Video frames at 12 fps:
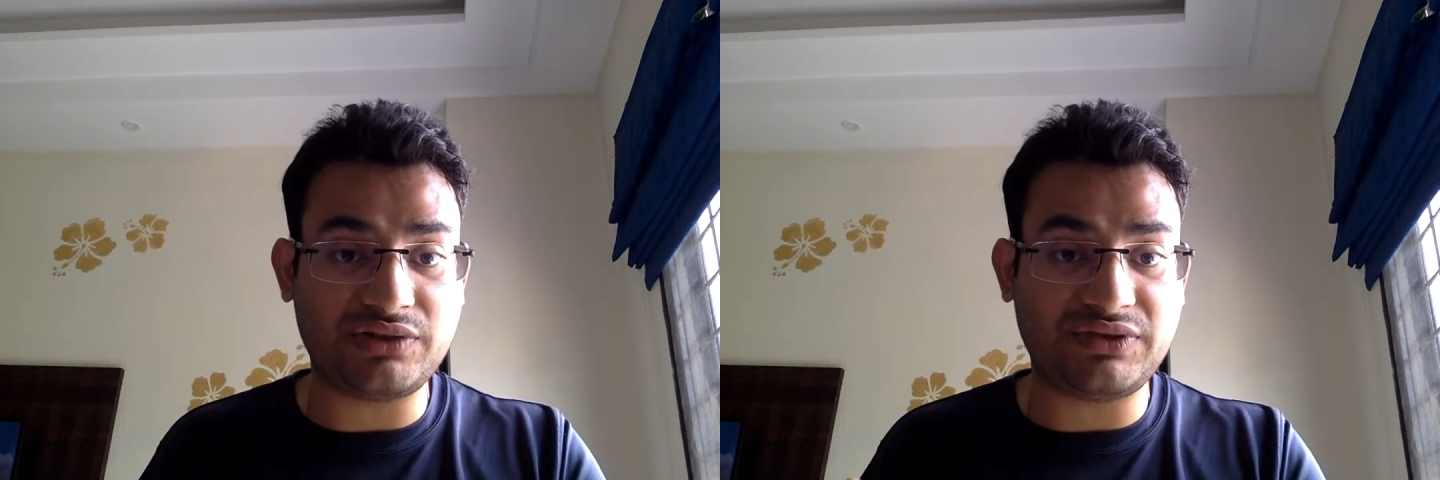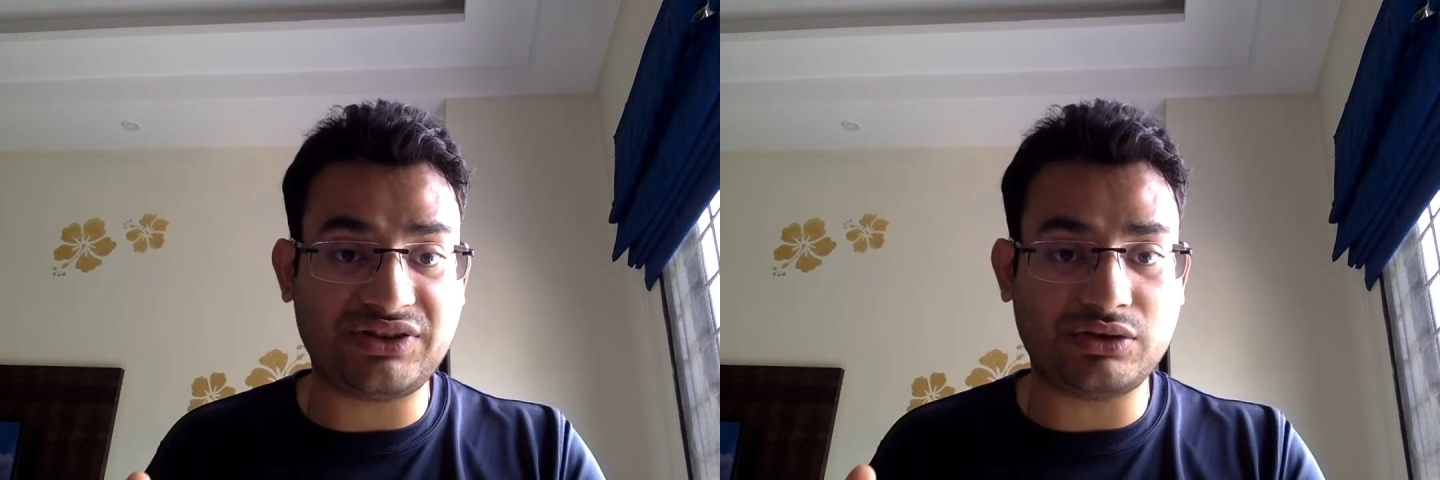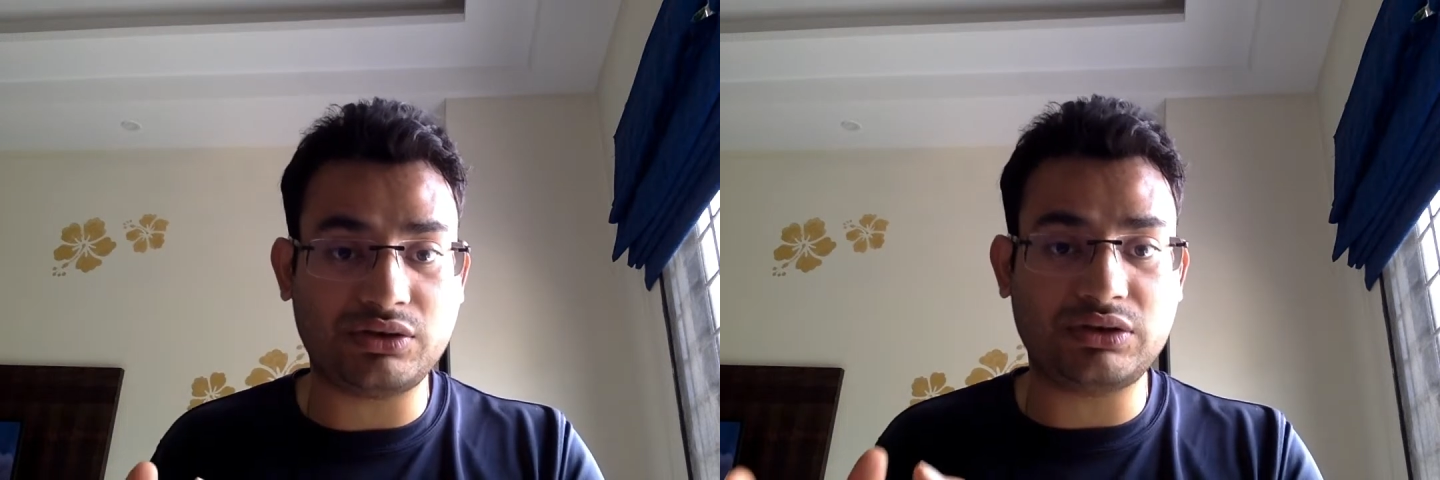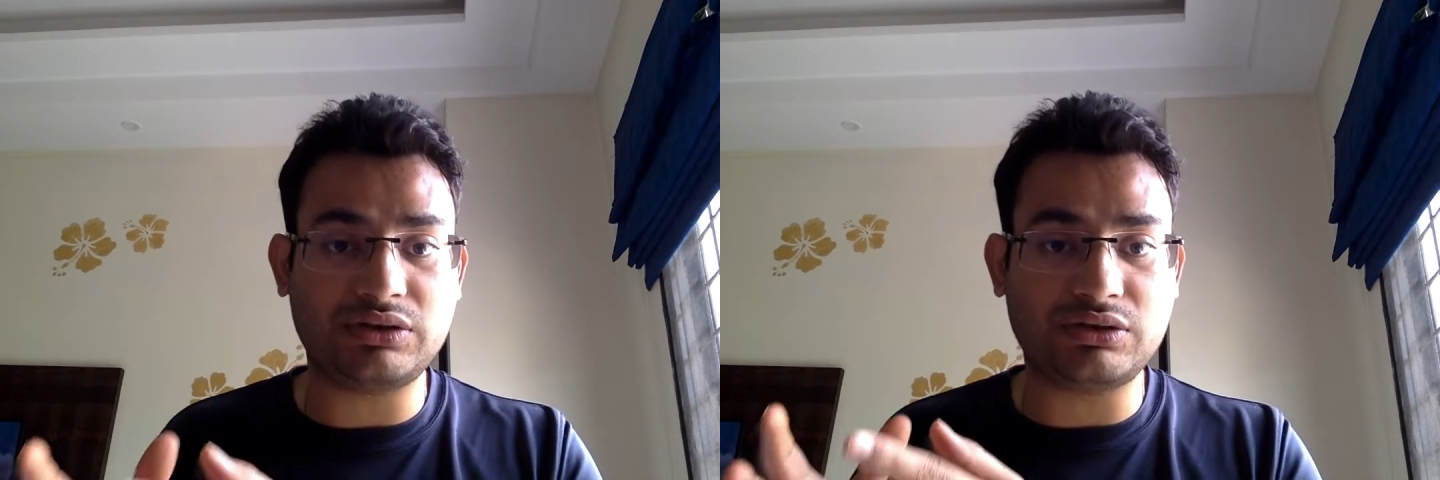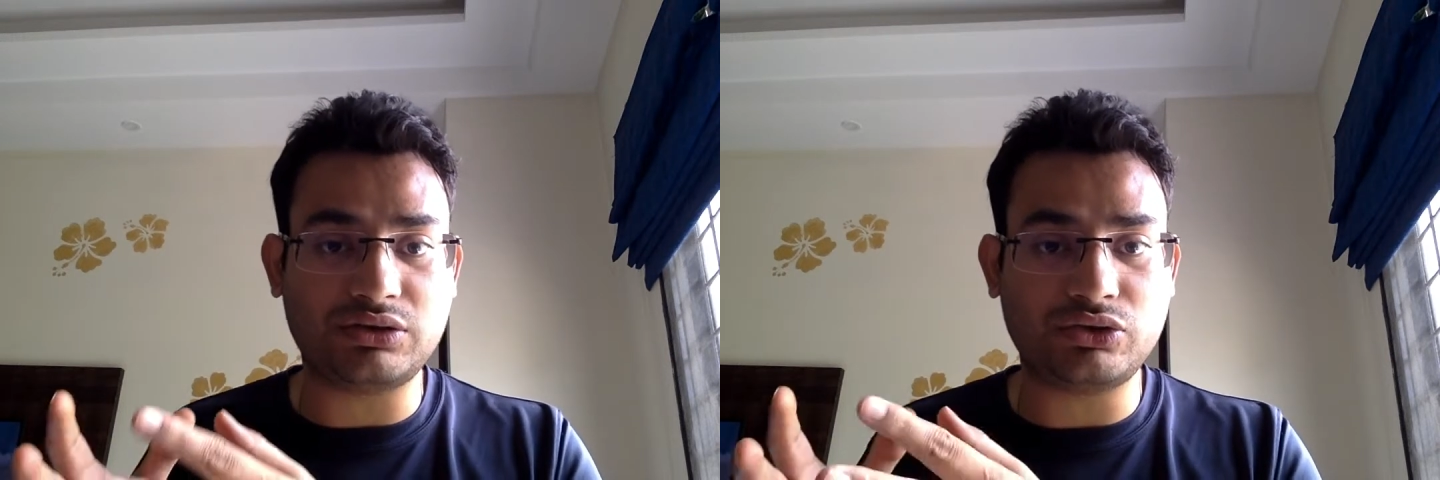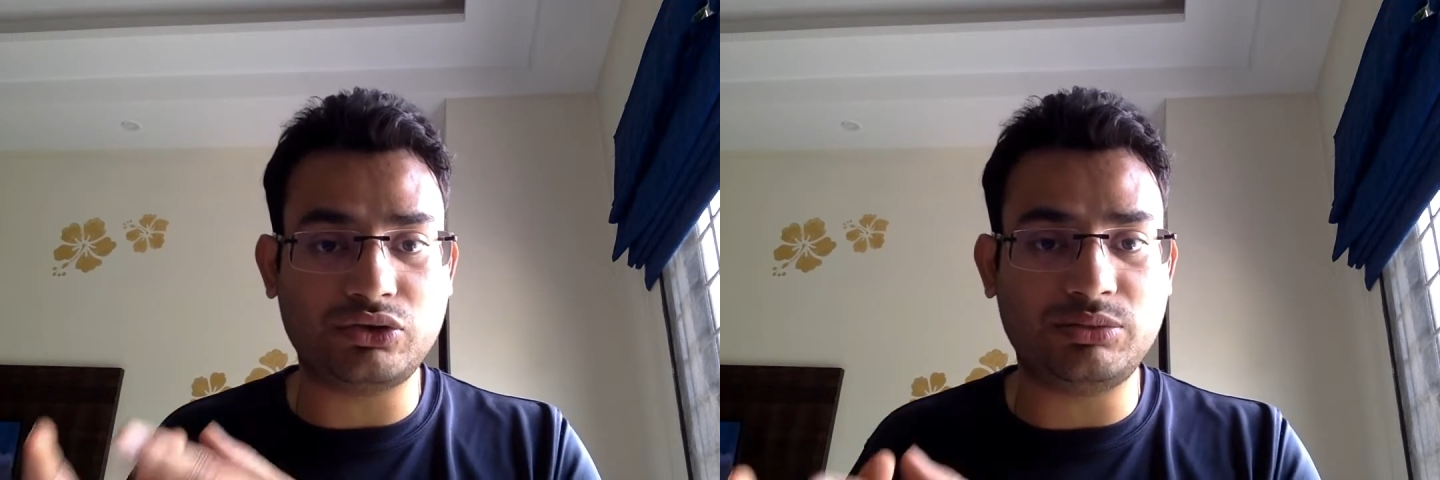we saw the
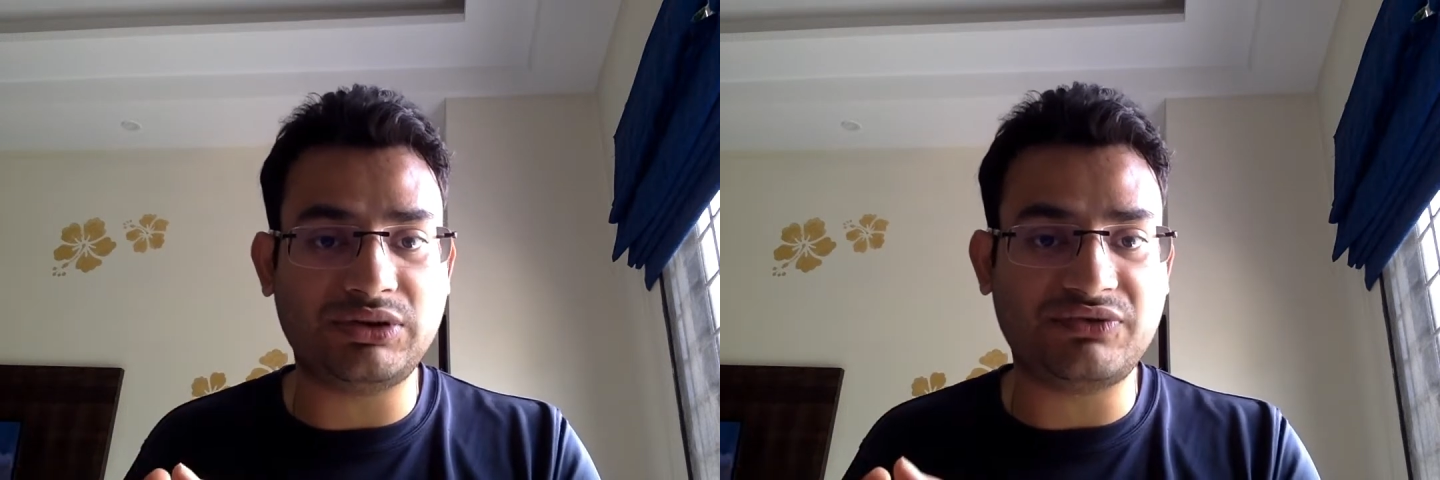global